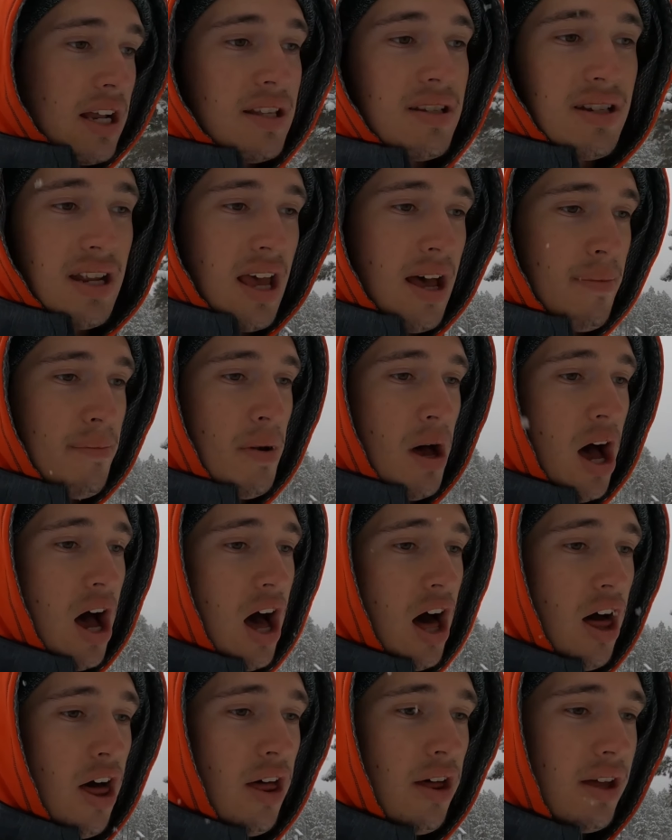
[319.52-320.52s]
Great stem.
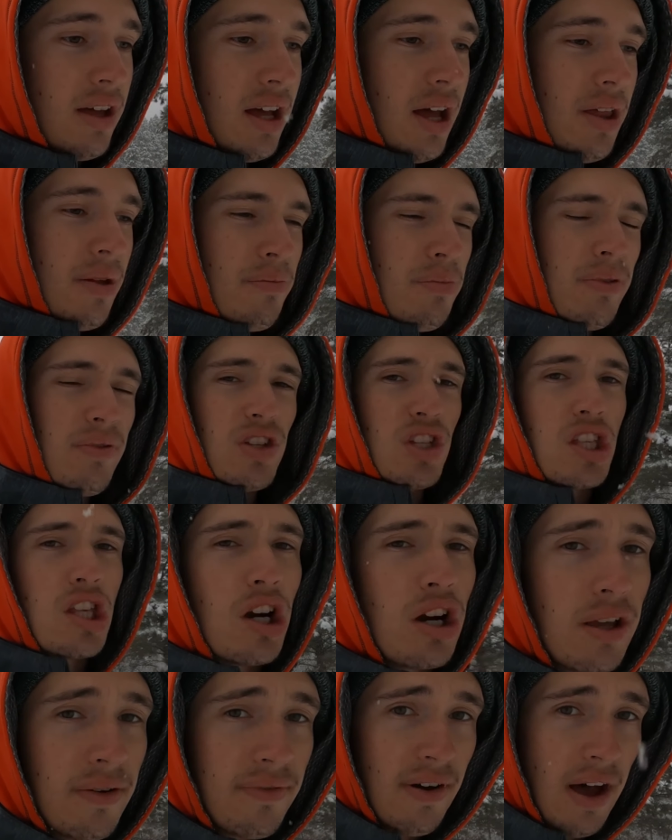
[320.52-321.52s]
I believe it's
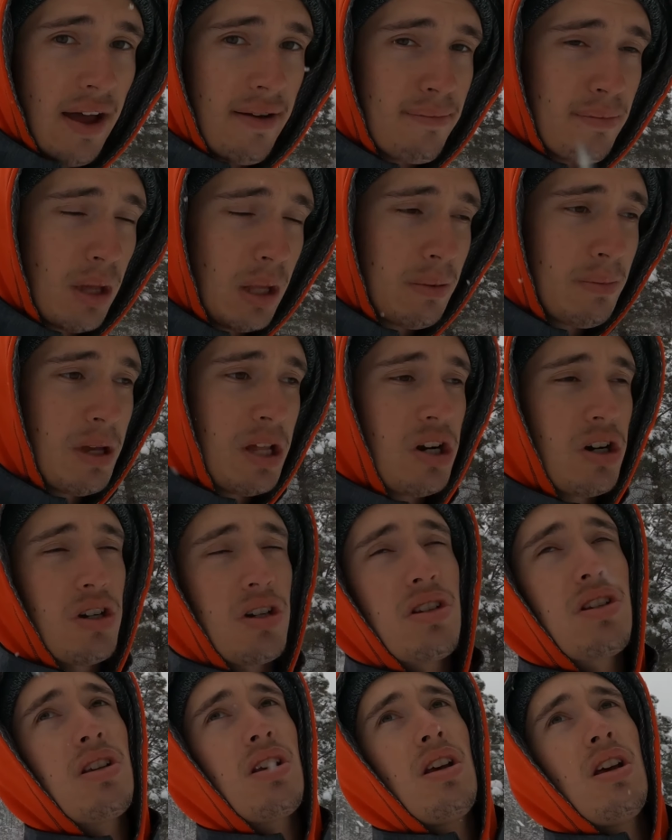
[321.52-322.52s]
35
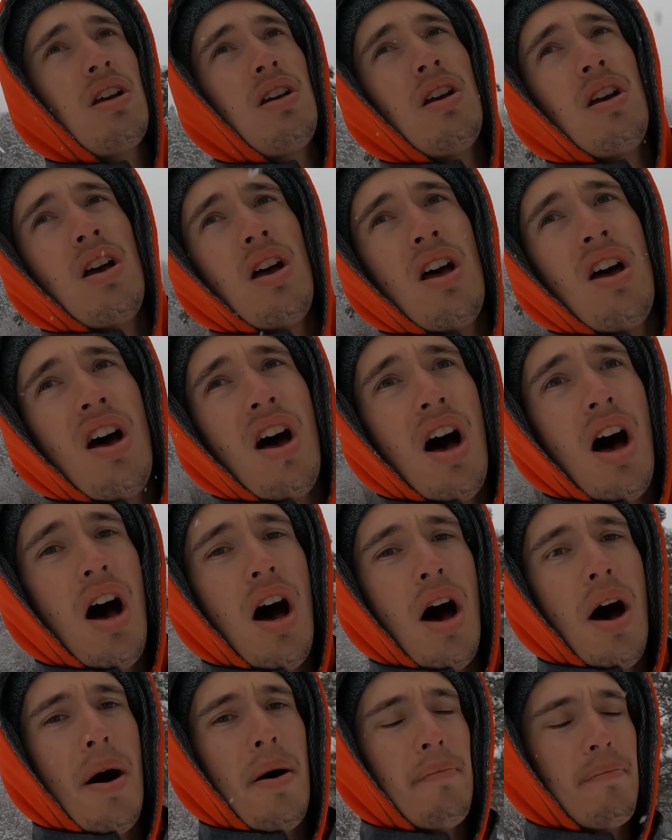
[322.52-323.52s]
millimeters.
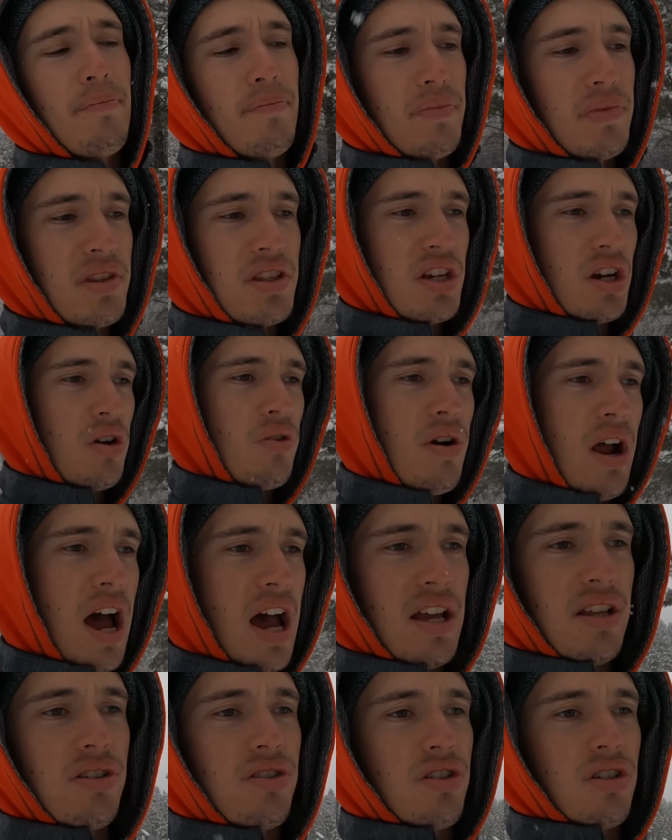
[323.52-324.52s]
Zero
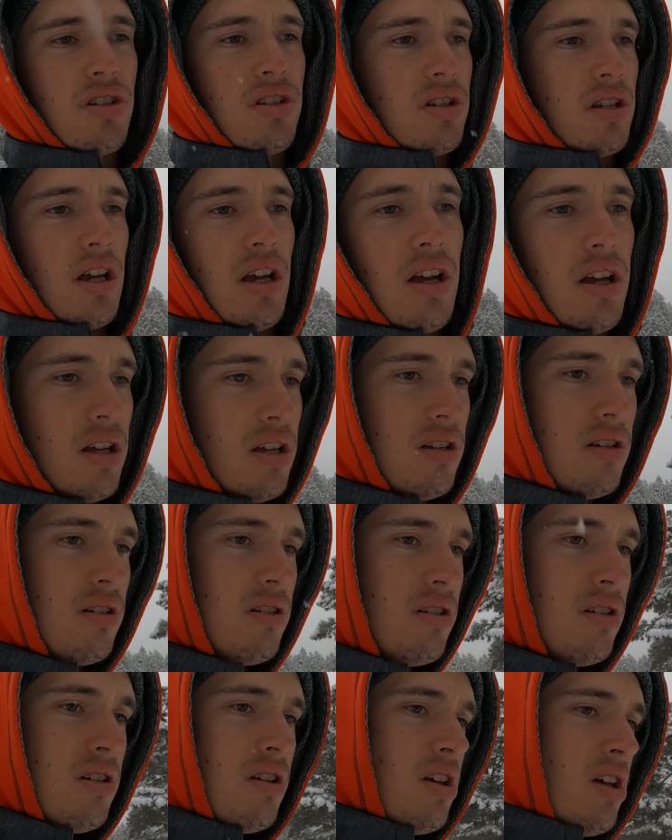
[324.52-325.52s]
rise, just a
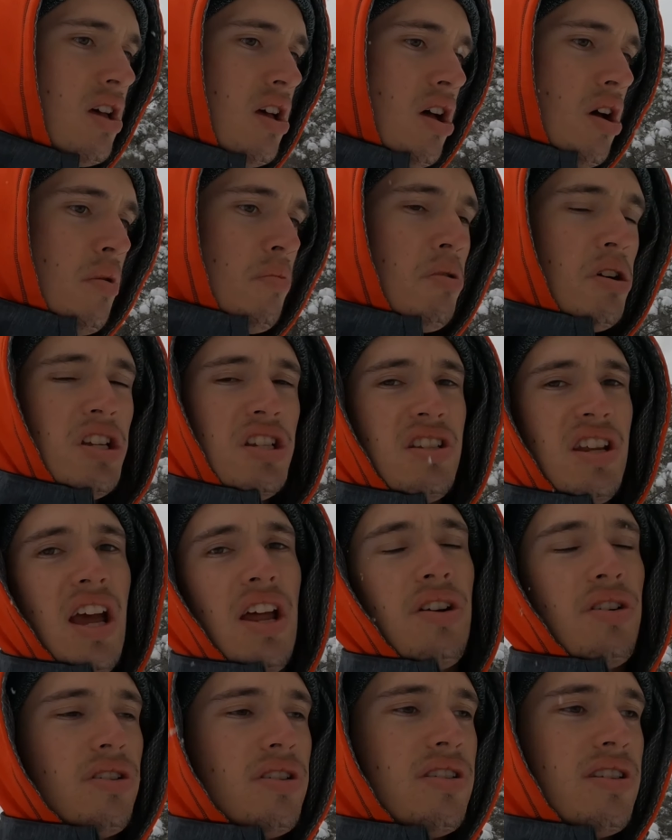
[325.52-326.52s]
pretty
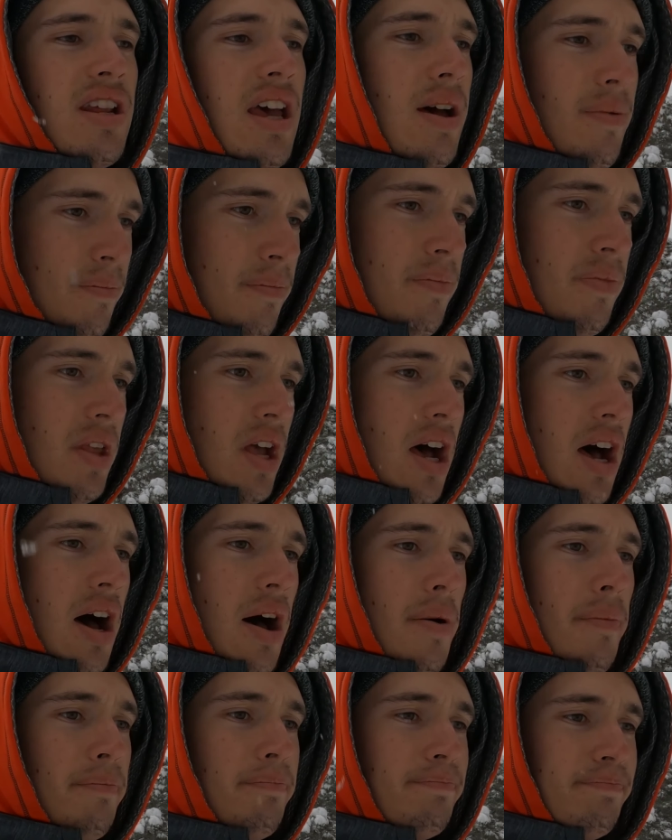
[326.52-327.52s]
standard
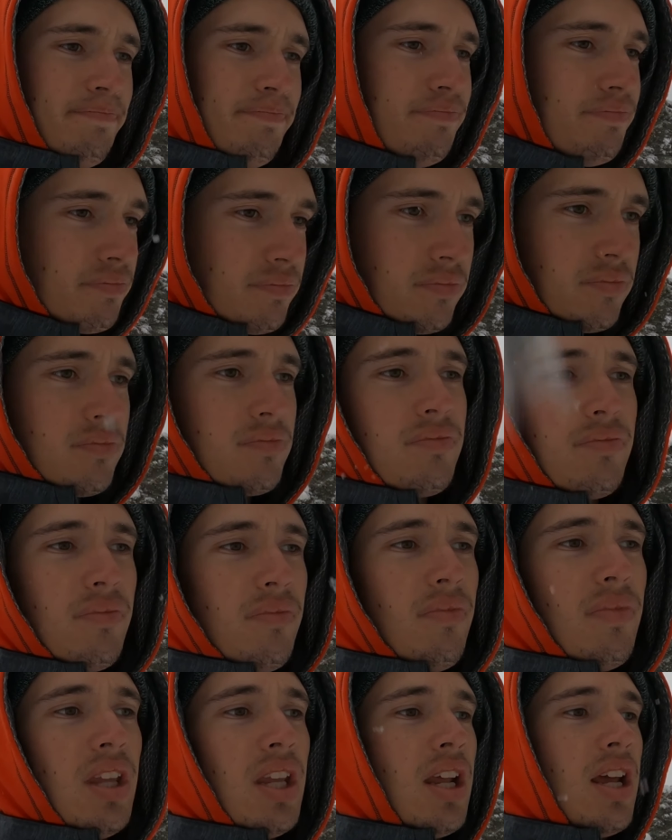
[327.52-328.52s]
stem.
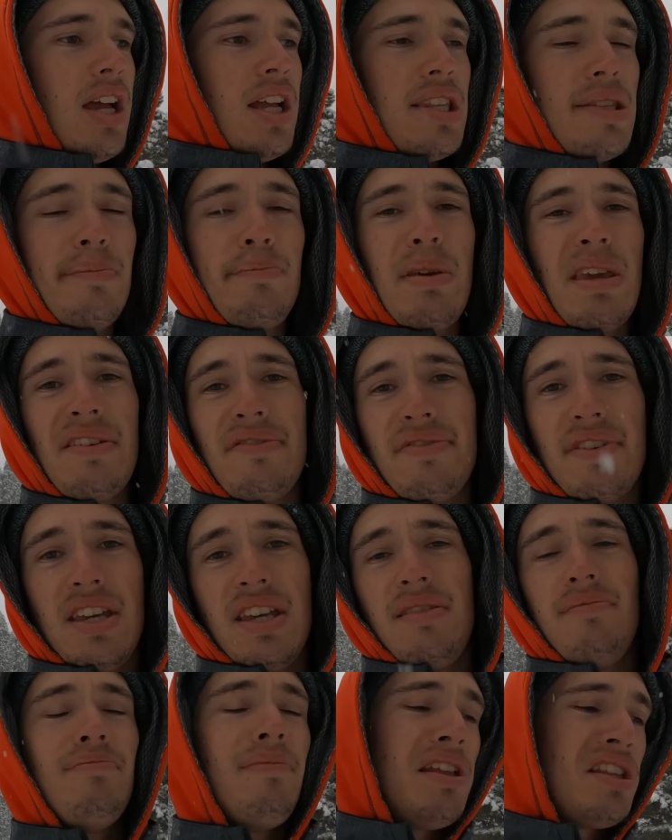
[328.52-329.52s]
It's
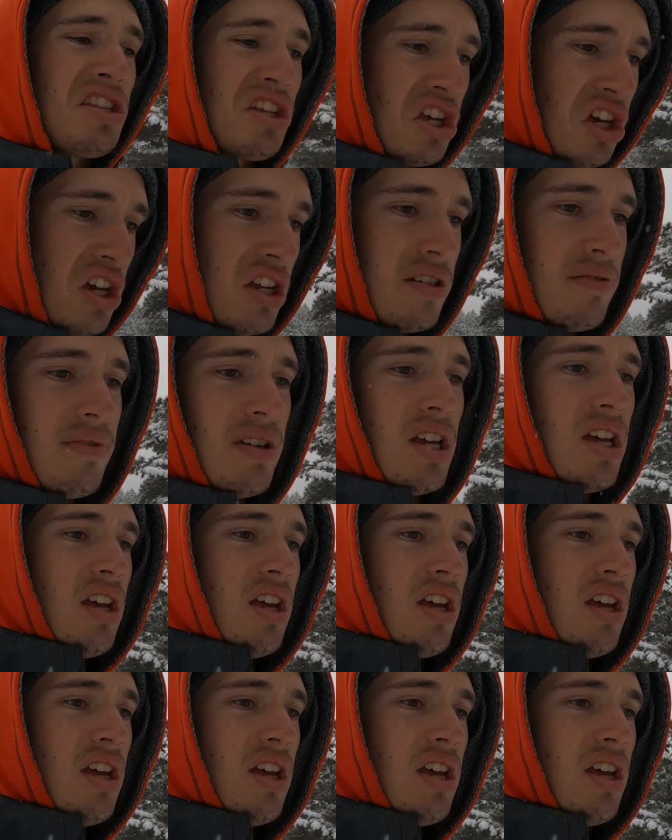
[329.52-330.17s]
beefy, it's good.